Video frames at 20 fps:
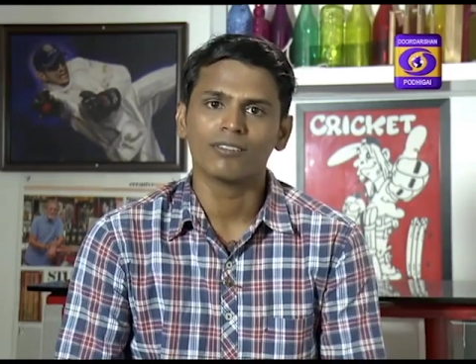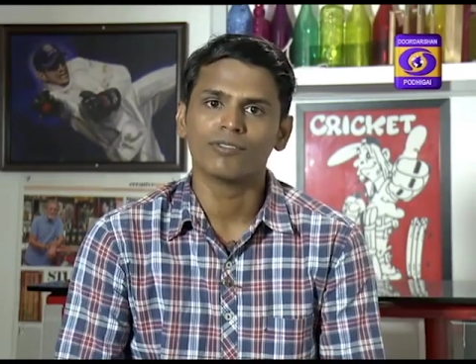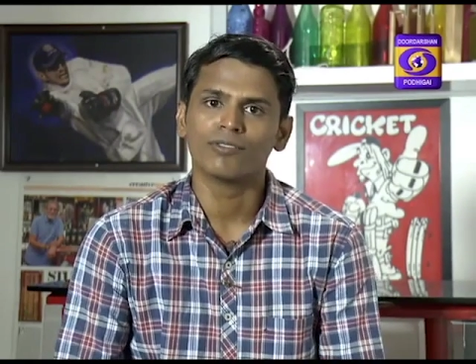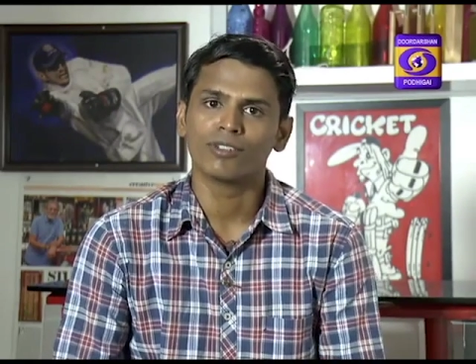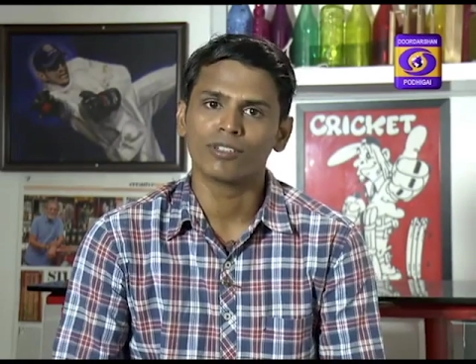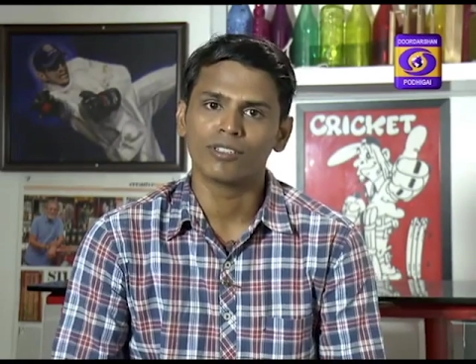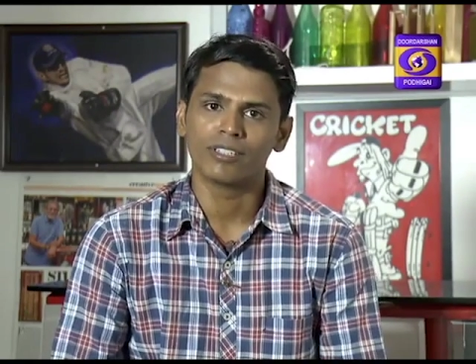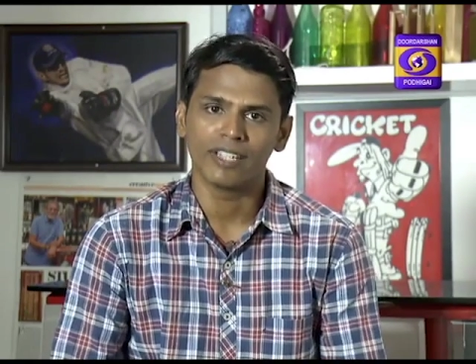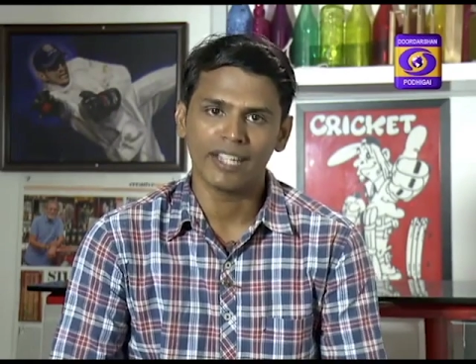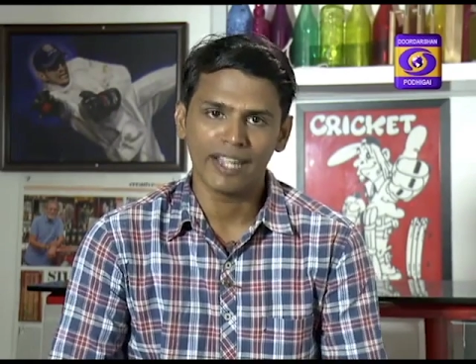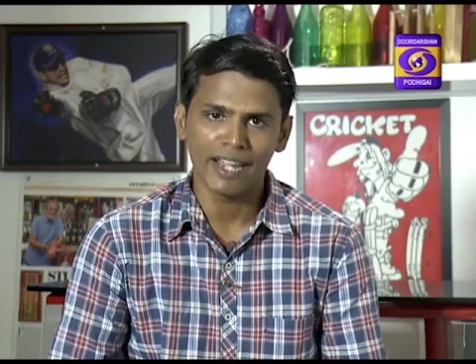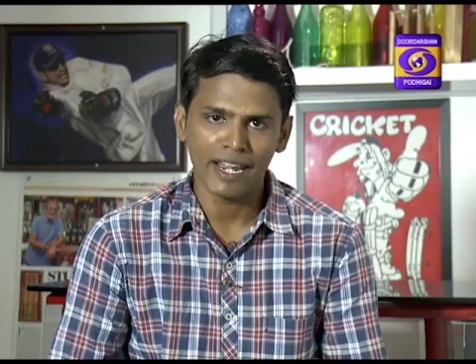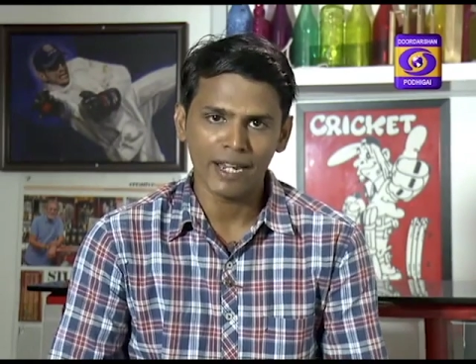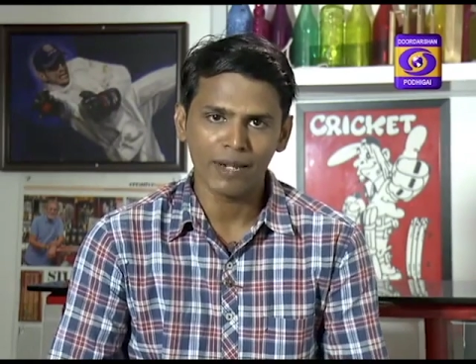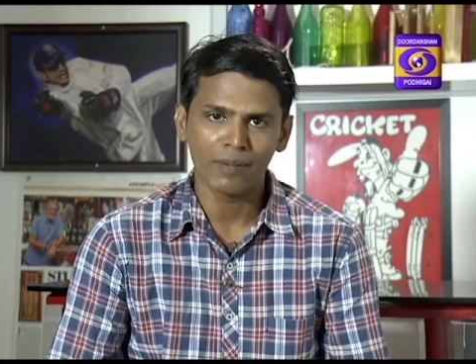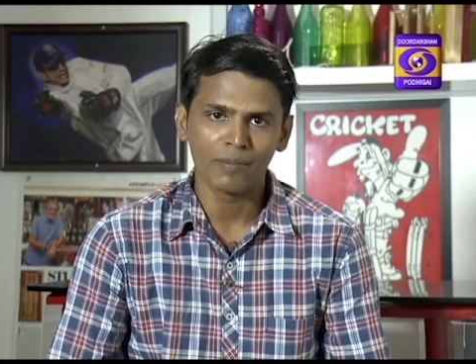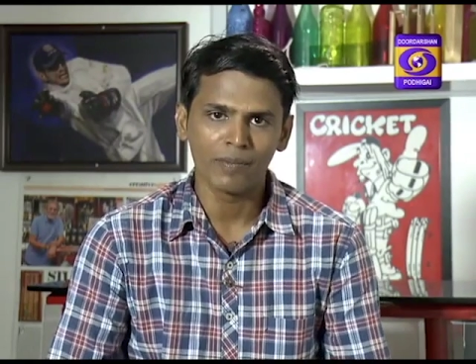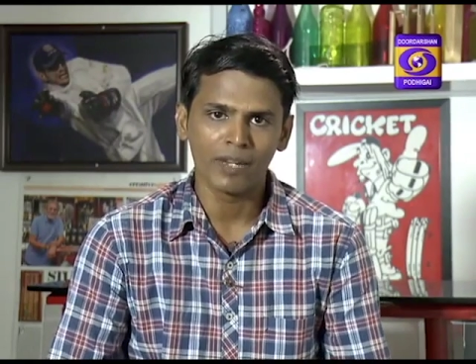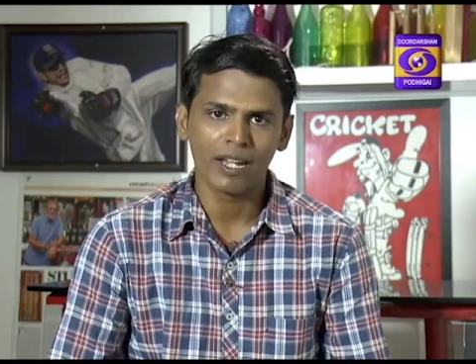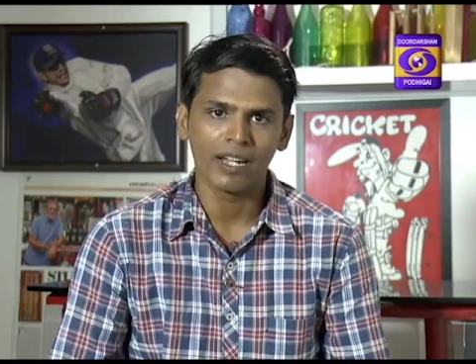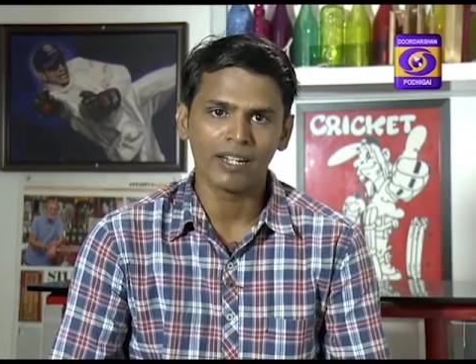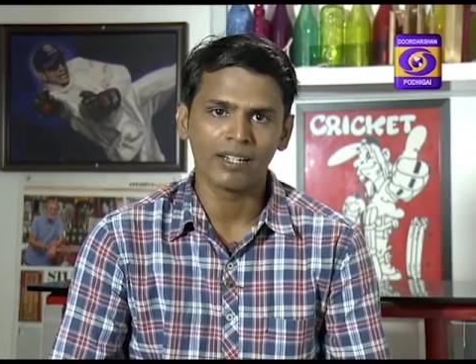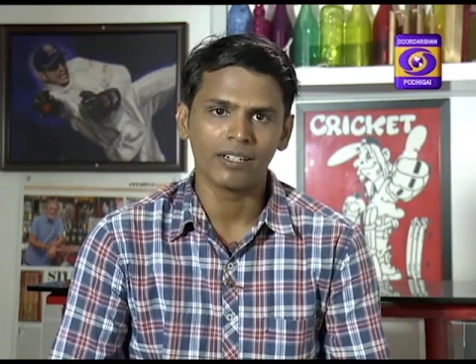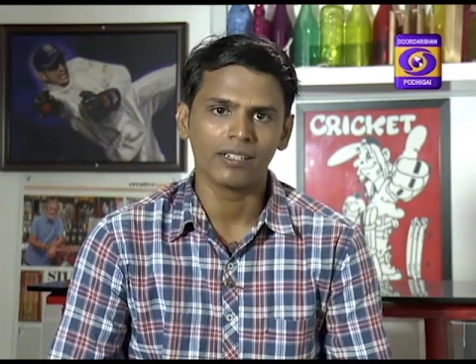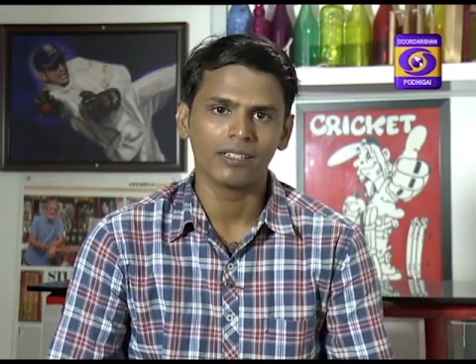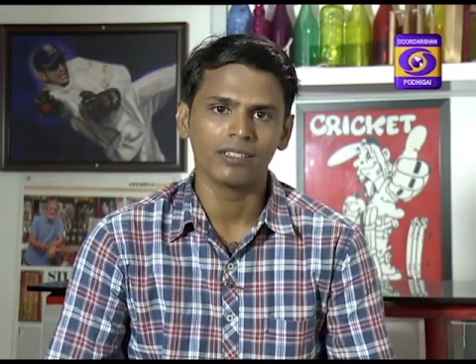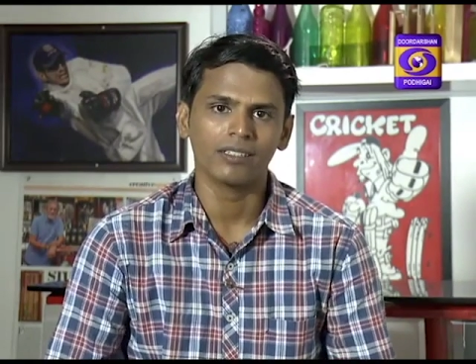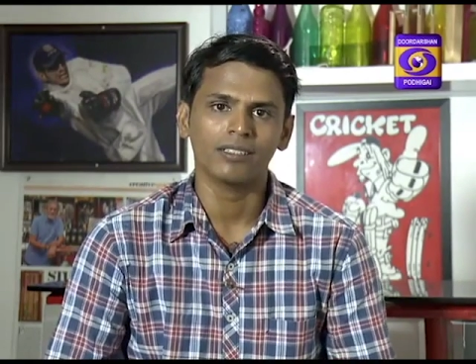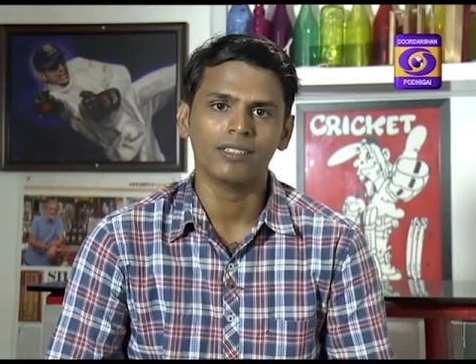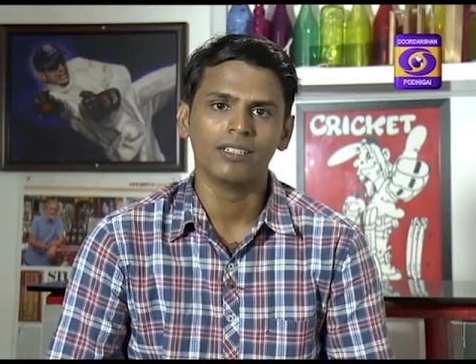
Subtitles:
for the game, and